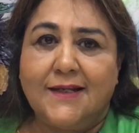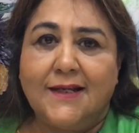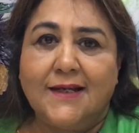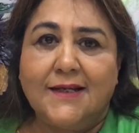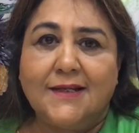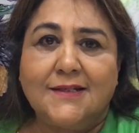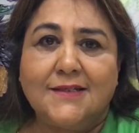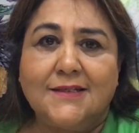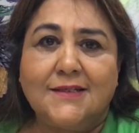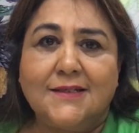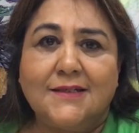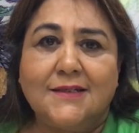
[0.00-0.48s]

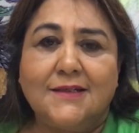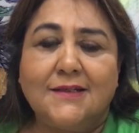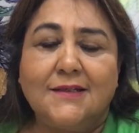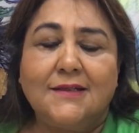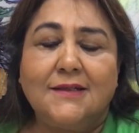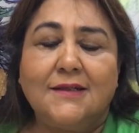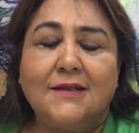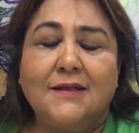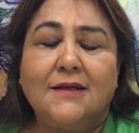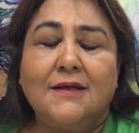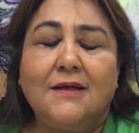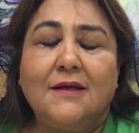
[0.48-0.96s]

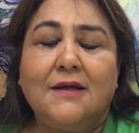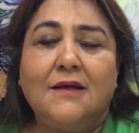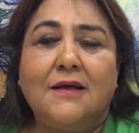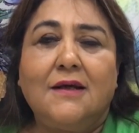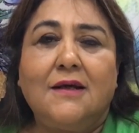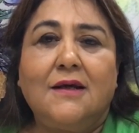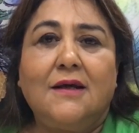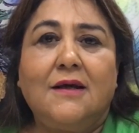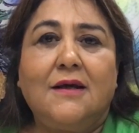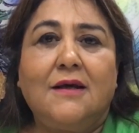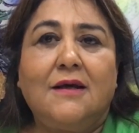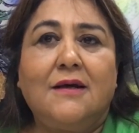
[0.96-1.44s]
selection.
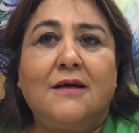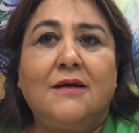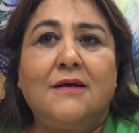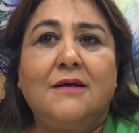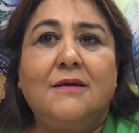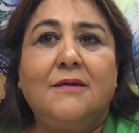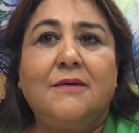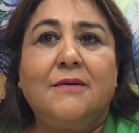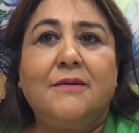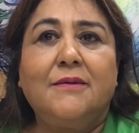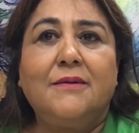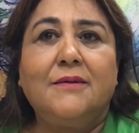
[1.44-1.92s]

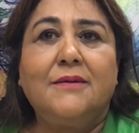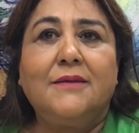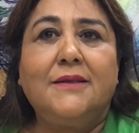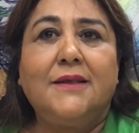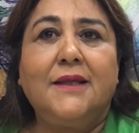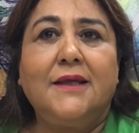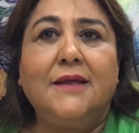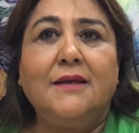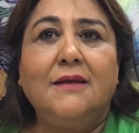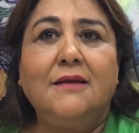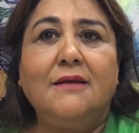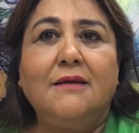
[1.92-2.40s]
Uh,
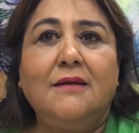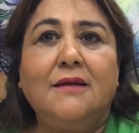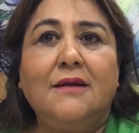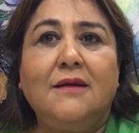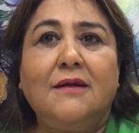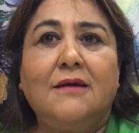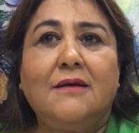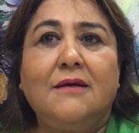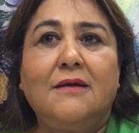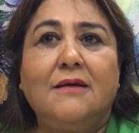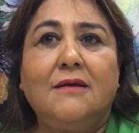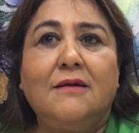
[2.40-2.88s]
then
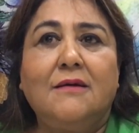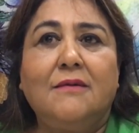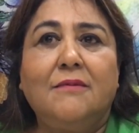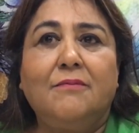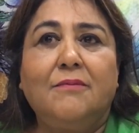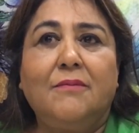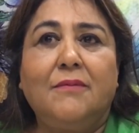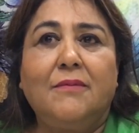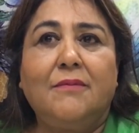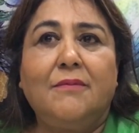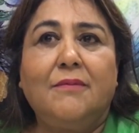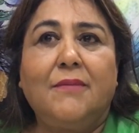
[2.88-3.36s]

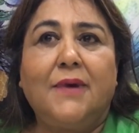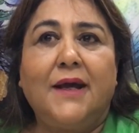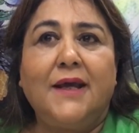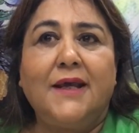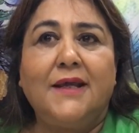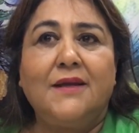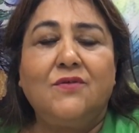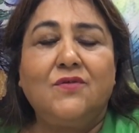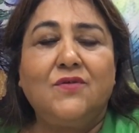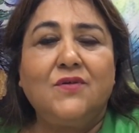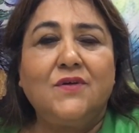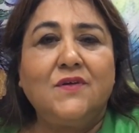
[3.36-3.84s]
um,
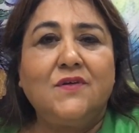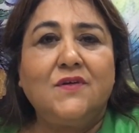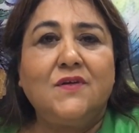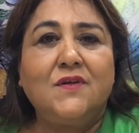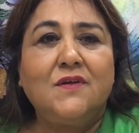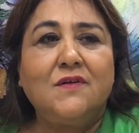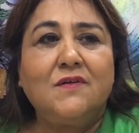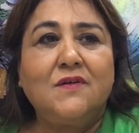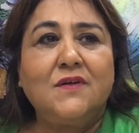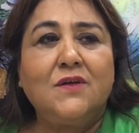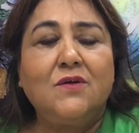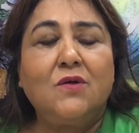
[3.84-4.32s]
my interest
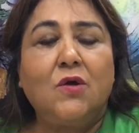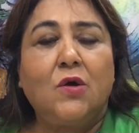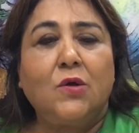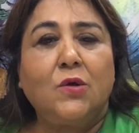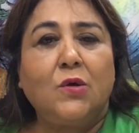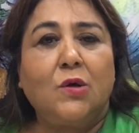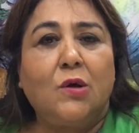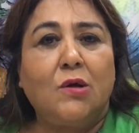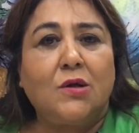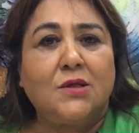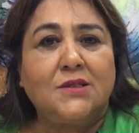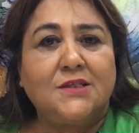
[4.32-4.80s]
is in
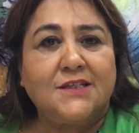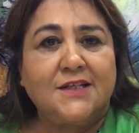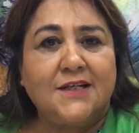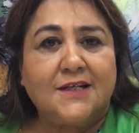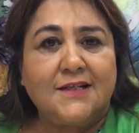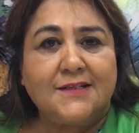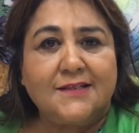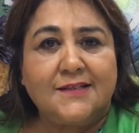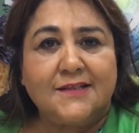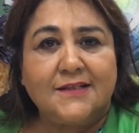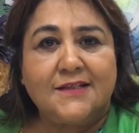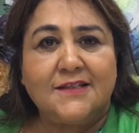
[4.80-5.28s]

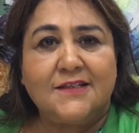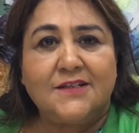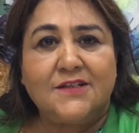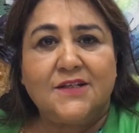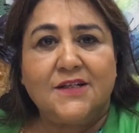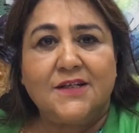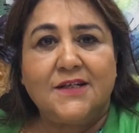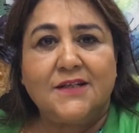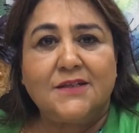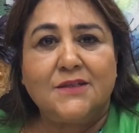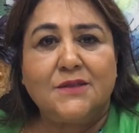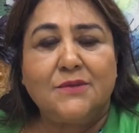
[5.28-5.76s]
oncological
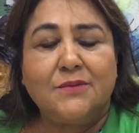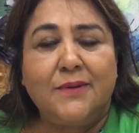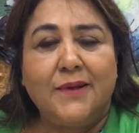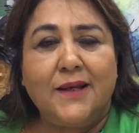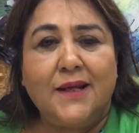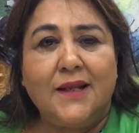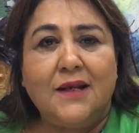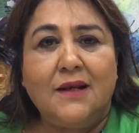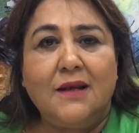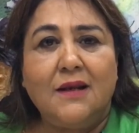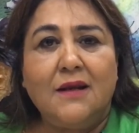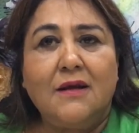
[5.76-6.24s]
surgery as
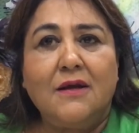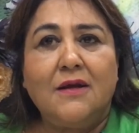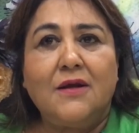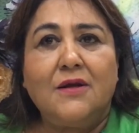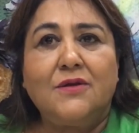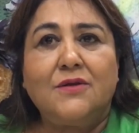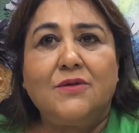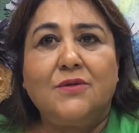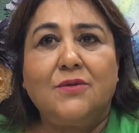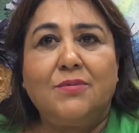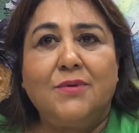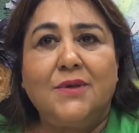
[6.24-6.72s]
well.
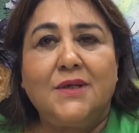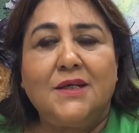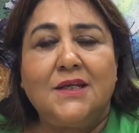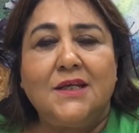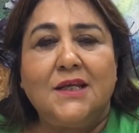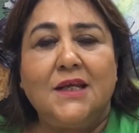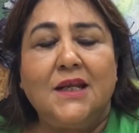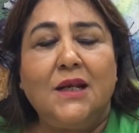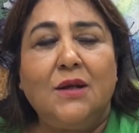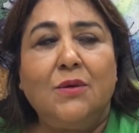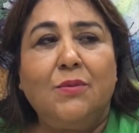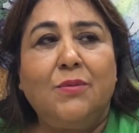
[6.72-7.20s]
So we
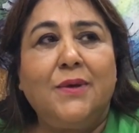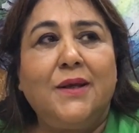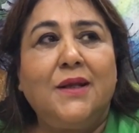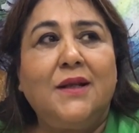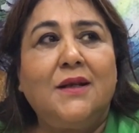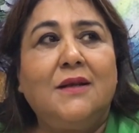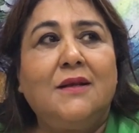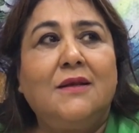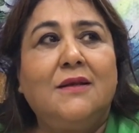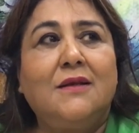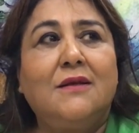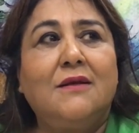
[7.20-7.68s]
deal
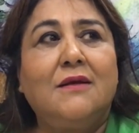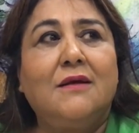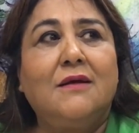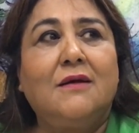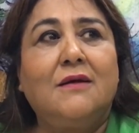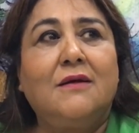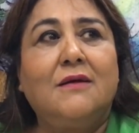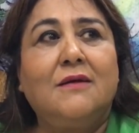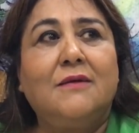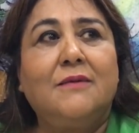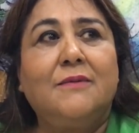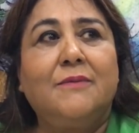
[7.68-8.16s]
with
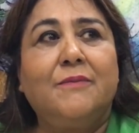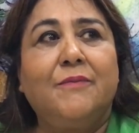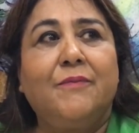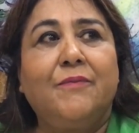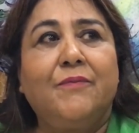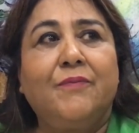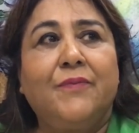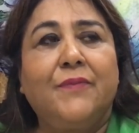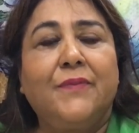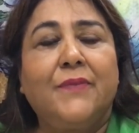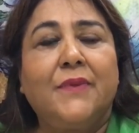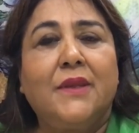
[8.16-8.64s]
um,
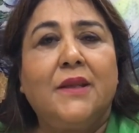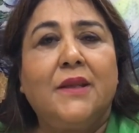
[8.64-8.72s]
